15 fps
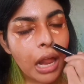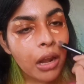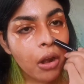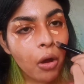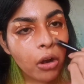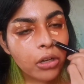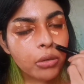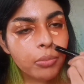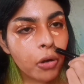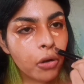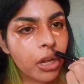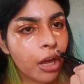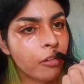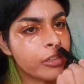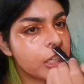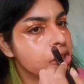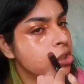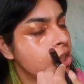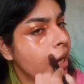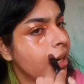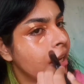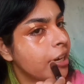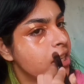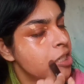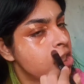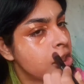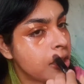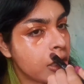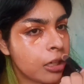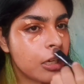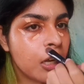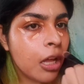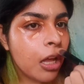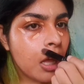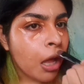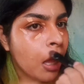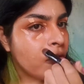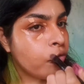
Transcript: a lot more coverage than any sheer uh,